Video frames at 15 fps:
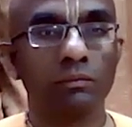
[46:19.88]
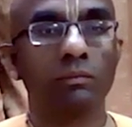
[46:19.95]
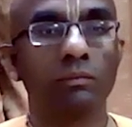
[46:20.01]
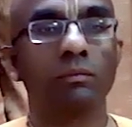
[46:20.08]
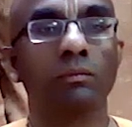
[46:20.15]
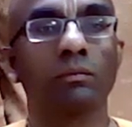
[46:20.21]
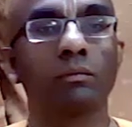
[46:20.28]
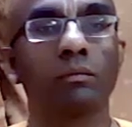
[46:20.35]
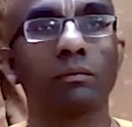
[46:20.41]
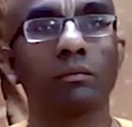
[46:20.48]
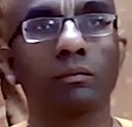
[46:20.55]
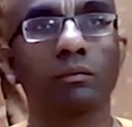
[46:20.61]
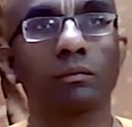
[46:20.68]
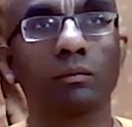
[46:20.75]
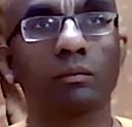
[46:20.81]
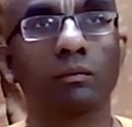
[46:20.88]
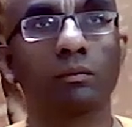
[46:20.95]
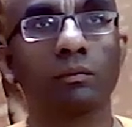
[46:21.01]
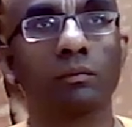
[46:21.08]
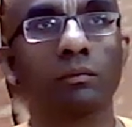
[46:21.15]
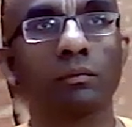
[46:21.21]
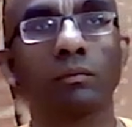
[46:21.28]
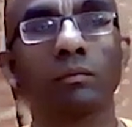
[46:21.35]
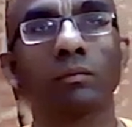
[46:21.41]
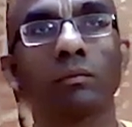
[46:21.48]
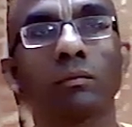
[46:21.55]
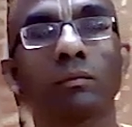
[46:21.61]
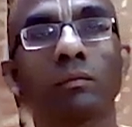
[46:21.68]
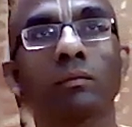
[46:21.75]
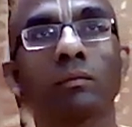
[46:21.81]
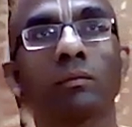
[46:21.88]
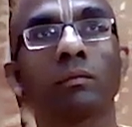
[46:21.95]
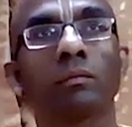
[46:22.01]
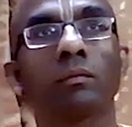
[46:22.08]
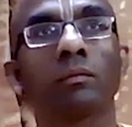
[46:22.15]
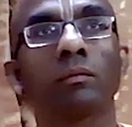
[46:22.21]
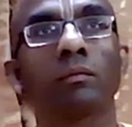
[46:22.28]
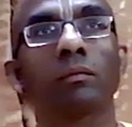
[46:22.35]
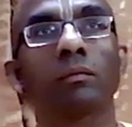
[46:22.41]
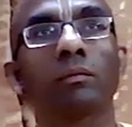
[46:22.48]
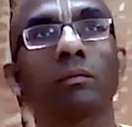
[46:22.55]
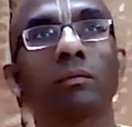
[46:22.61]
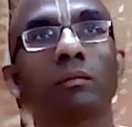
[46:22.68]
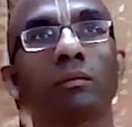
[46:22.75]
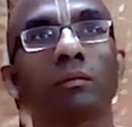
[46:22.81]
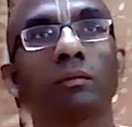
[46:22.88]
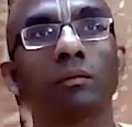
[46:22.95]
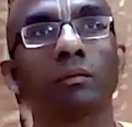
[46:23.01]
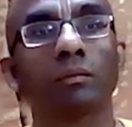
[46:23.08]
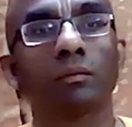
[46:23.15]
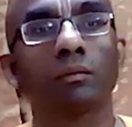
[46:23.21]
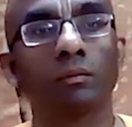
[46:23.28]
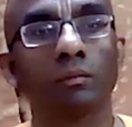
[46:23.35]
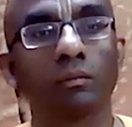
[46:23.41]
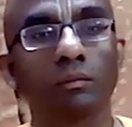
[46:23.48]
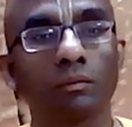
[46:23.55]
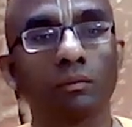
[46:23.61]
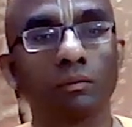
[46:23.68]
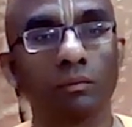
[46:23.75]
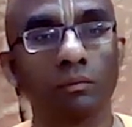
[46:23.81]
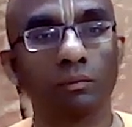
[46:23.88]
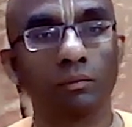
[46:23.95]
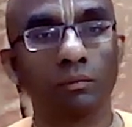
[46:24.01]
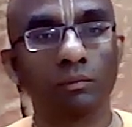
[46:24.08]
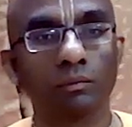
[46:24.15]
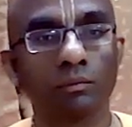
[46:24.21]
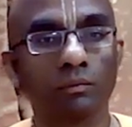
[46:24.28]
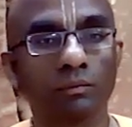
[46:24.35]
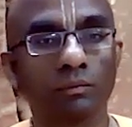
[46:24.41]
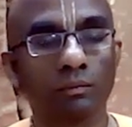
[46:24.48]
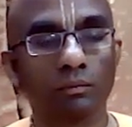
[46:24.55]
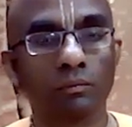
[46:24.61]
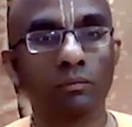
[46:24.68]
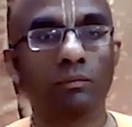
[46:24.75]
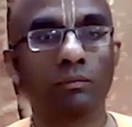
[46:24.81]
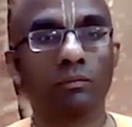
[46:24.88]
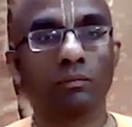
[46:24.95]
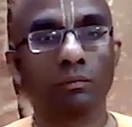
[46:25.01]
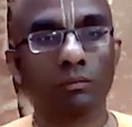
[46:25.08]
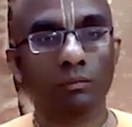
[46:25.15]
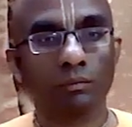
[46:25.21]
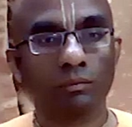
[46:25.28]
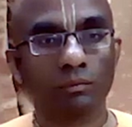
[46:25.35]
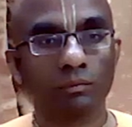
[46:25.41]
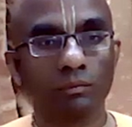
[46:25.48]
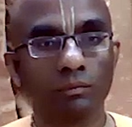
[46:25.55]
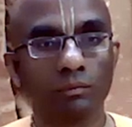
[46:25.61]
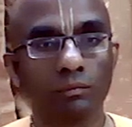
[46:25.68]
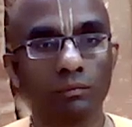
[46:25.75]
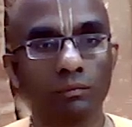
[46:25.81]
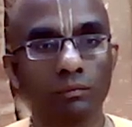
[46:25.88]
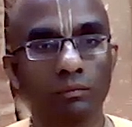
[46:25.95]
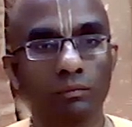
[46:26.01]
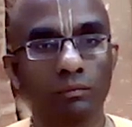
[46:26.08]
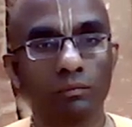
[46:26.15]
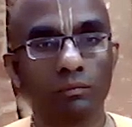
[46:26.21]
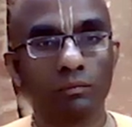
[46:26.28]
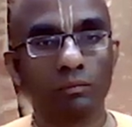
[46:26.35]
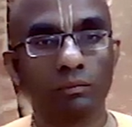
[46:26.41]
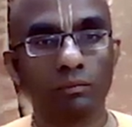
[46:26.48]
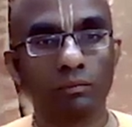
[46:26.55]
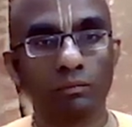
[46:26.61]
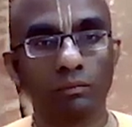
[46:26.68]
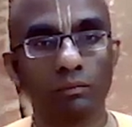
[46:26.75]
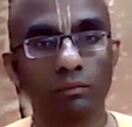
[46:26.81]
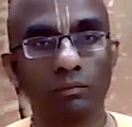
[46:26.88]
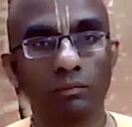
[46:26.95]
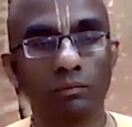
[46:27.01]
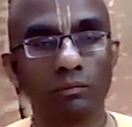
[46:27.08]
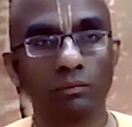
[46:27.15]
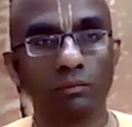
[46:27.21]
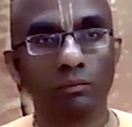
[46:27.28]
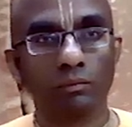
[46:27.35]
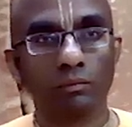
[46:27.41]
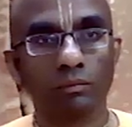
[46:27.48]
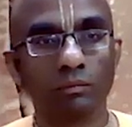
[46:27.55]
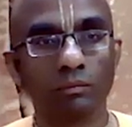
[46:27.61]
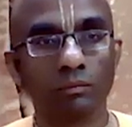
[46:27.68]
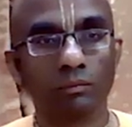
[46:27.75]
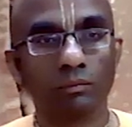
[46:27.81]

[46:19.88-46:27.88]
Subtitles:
(not speaking)